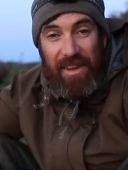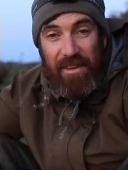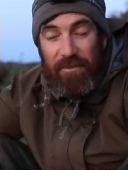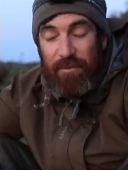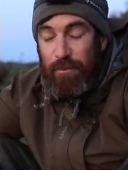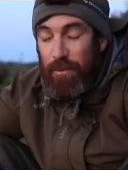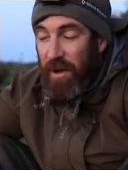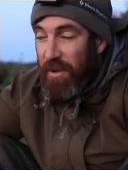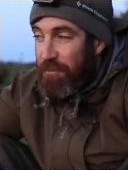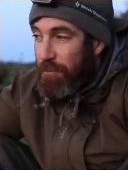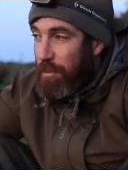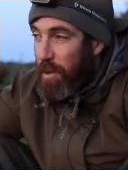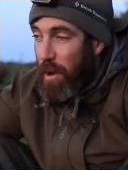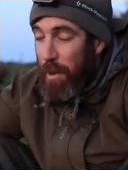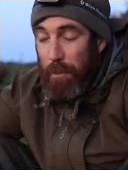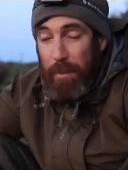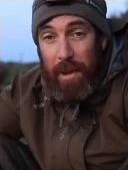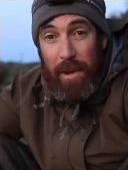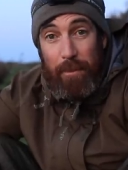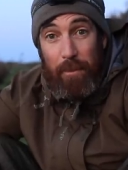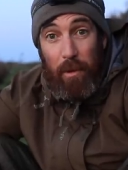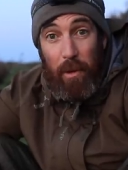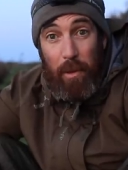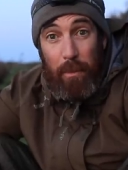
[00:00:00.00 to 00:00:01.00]
I've, I've put a
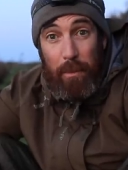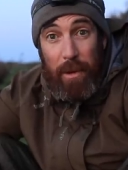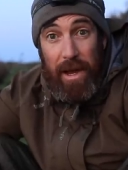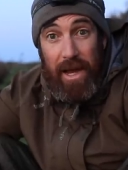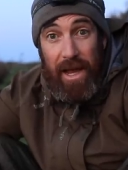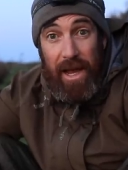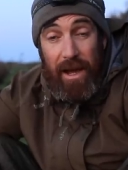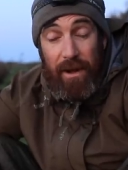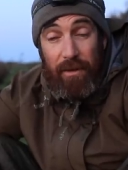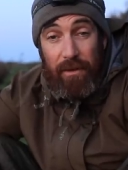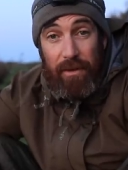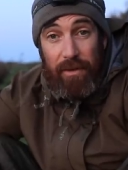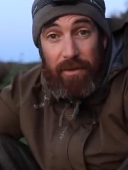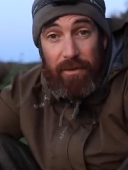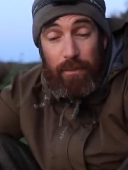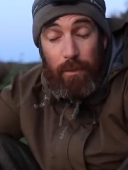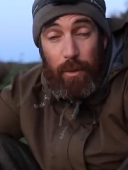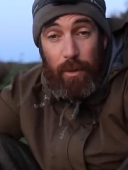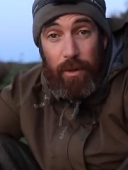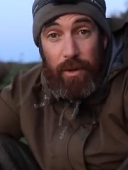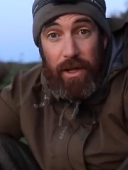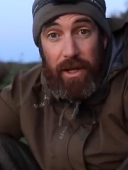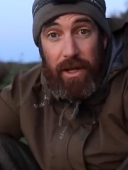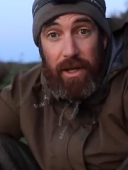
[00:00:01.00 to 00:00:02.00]
bit more bait out this
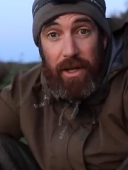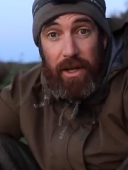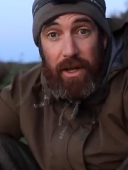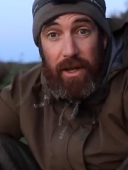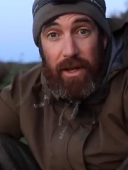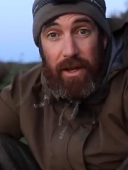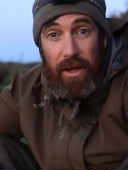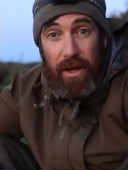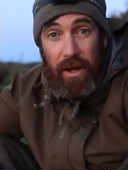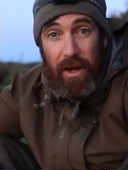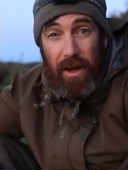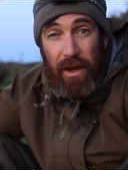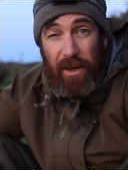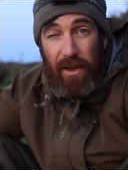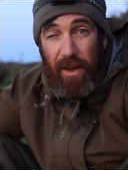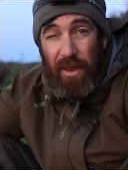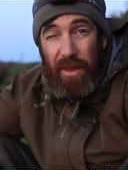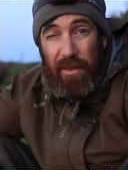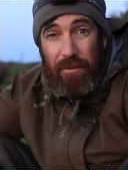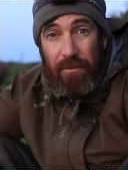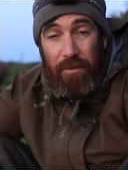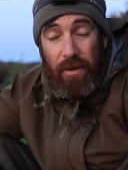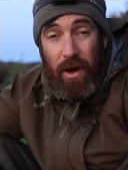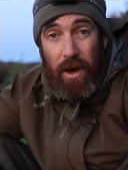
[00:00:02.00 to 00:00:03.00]
morning,
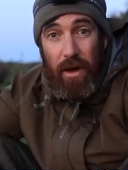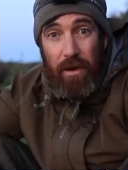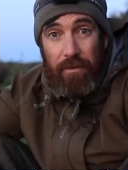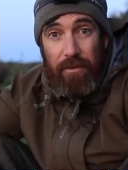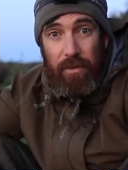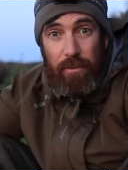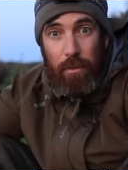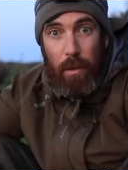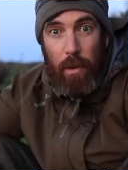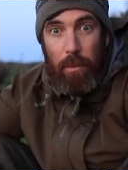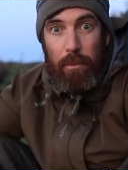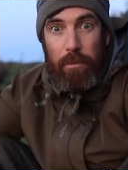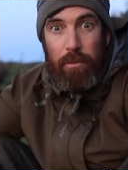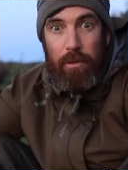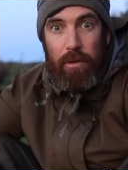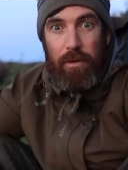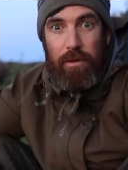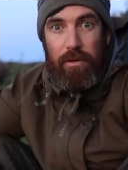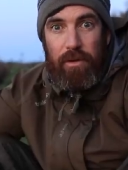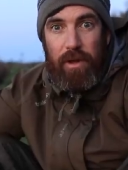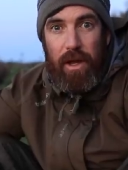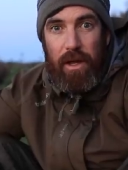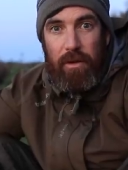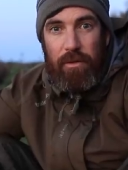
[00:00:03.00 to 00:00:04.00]
another five spoms or
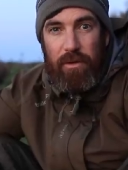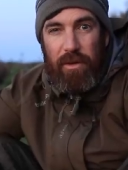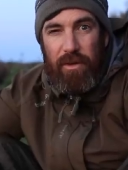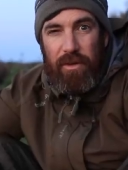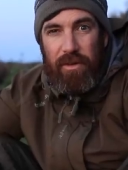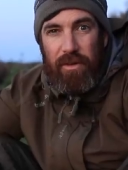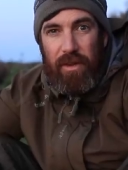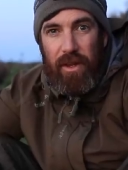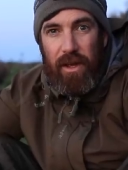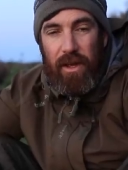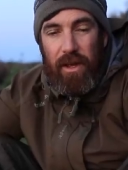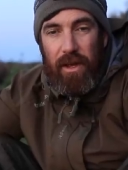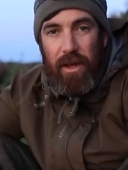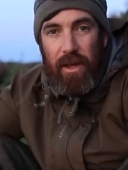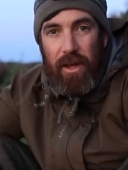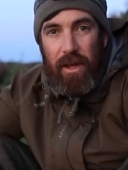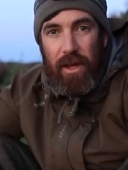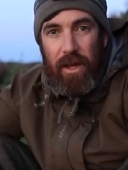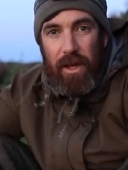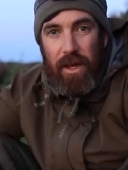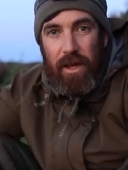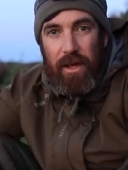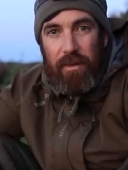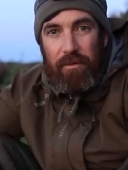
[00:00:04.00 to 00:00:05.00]
so, just to
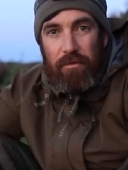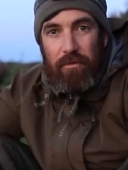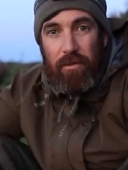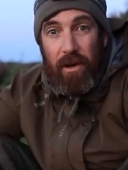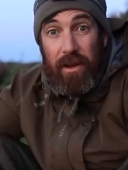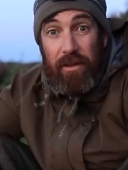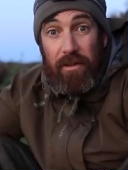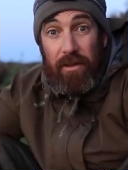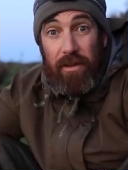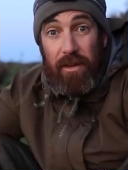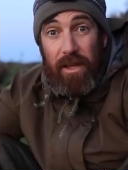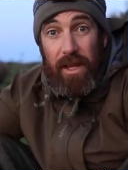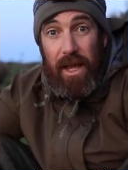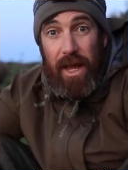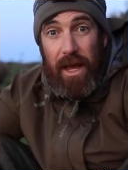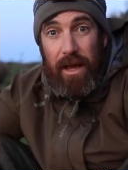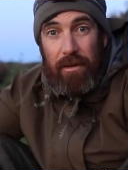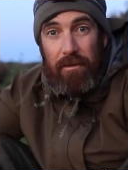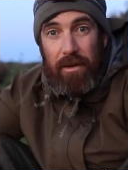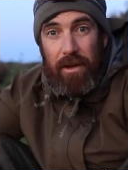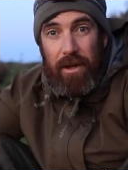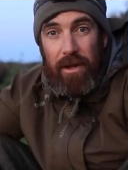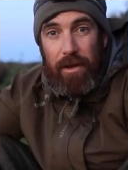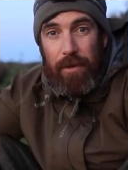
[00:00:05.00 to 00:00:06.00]
freshen the
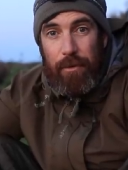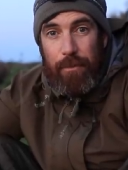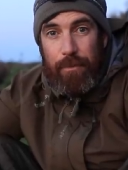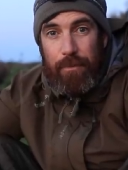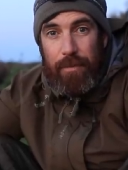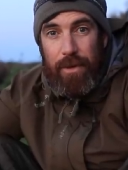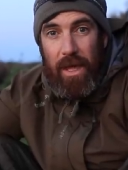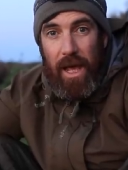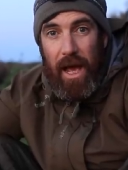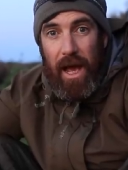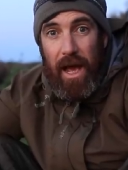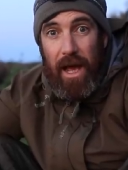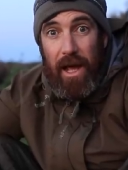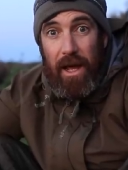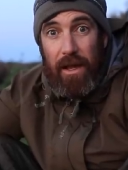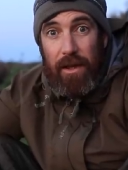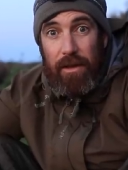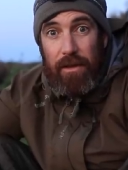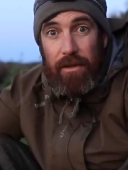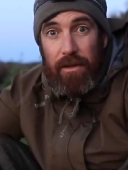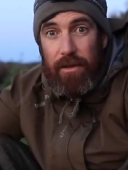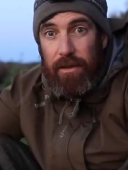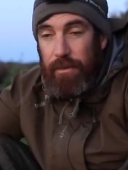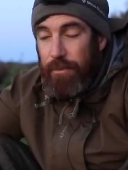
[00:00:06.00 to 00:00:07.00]
area.
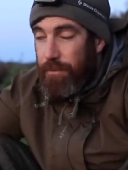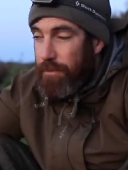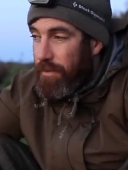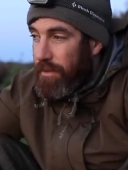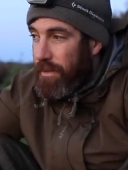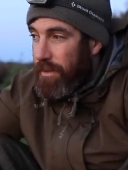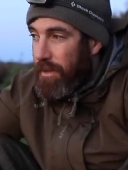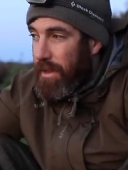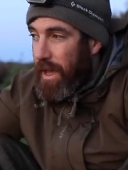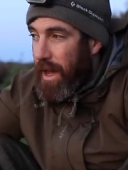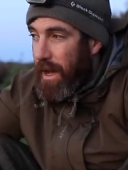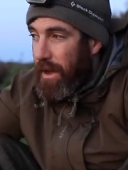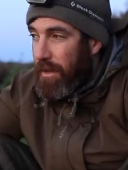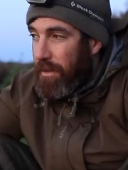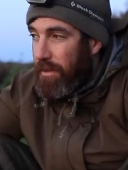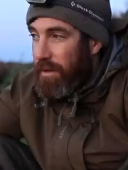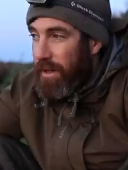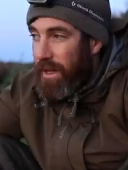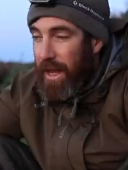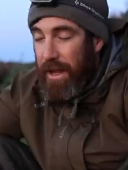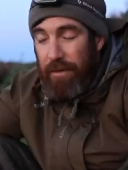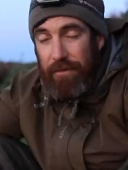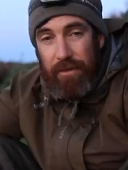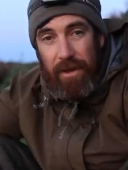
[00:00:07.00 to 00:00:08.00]
And that
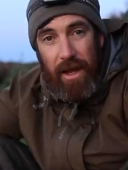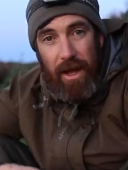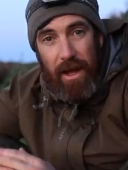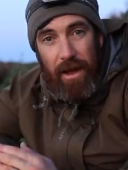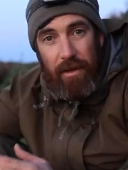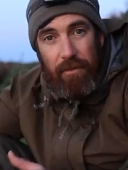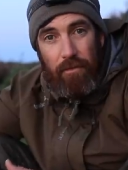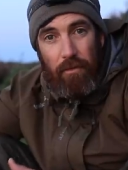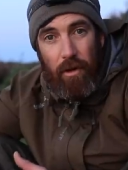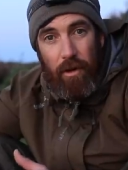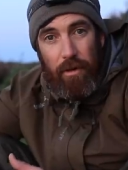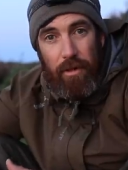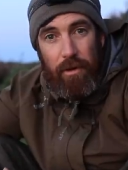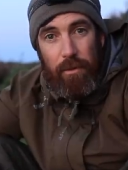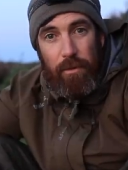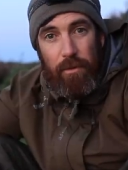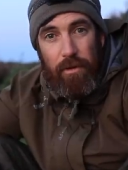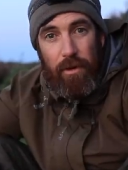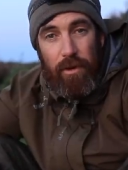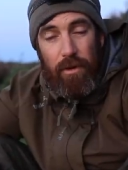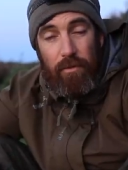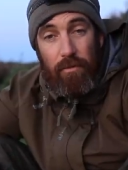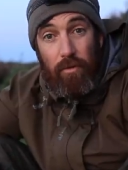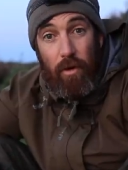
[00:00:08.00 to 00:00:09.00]
left-hand rod that was
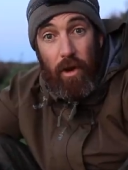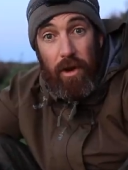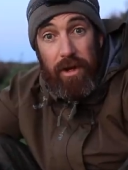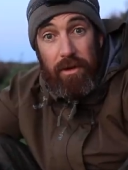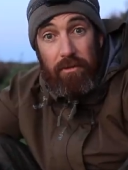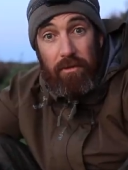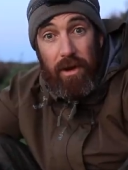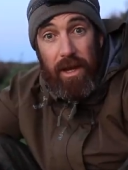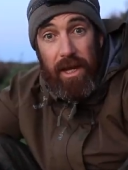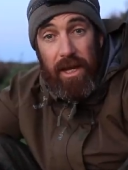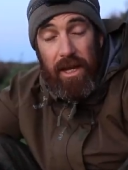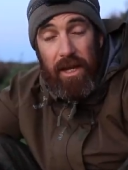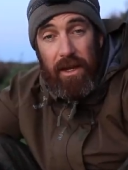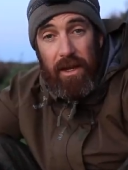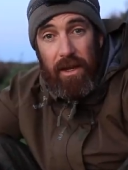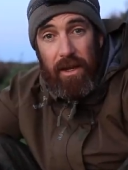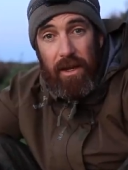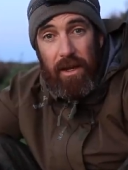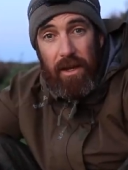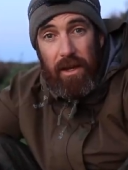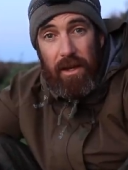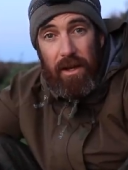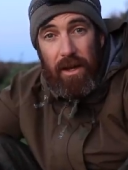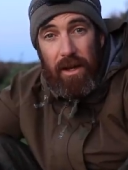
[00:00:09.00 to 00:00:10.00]
on the Ronnie rig,
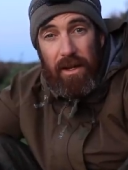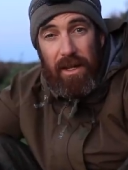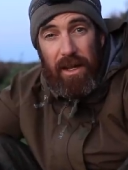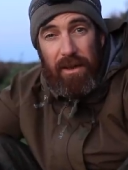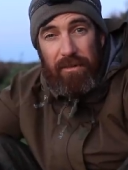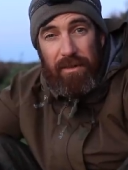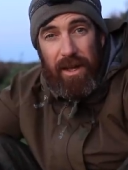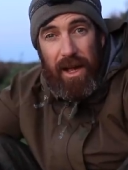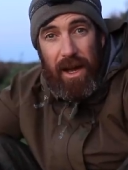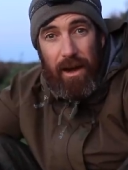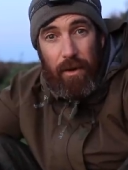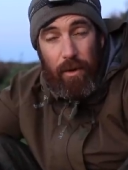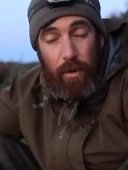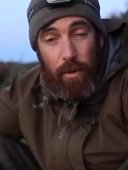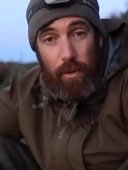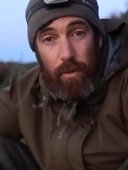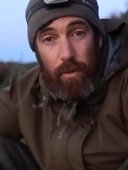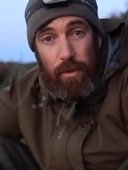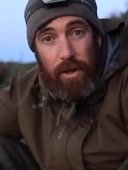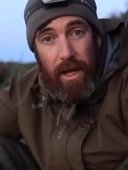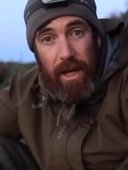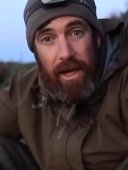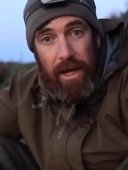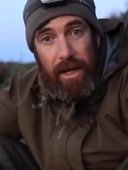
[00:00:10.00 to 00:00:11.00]
I left it out all
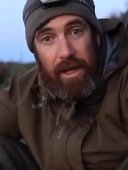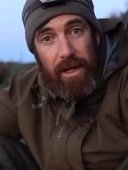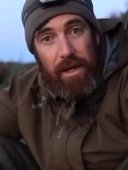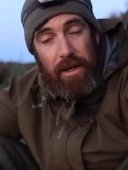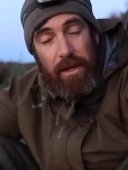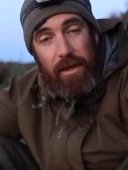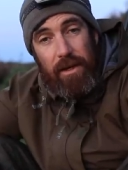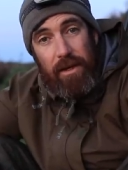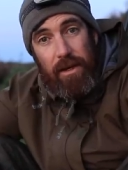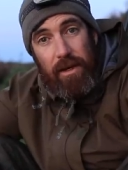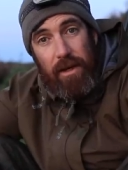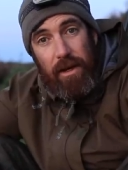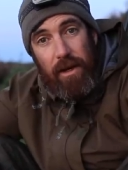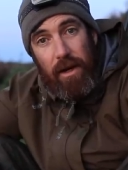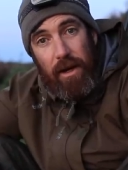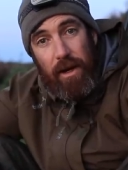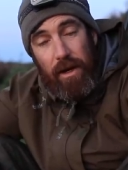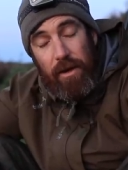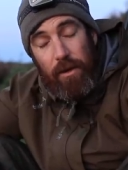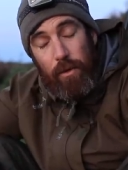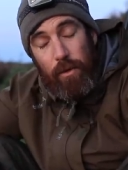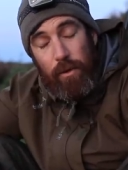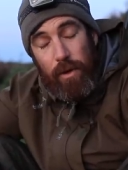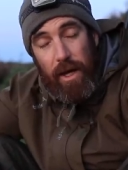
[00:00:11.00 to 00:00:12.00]
day
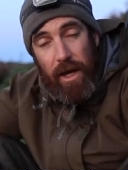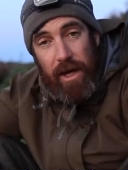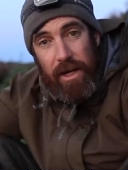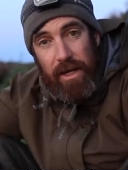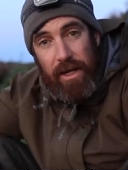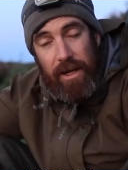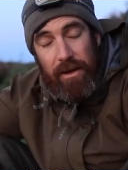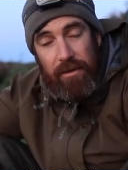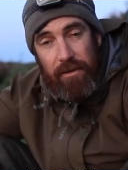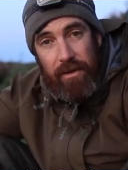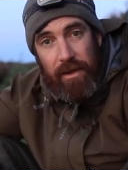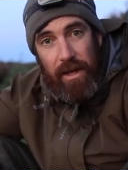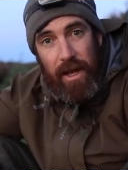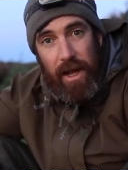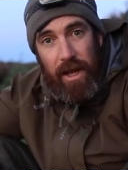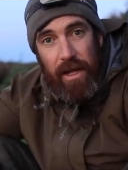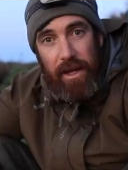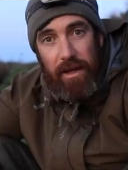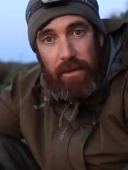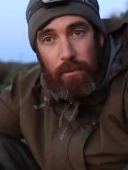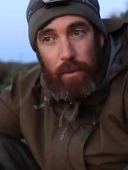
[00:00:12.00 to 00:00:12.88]
and all night yesterday.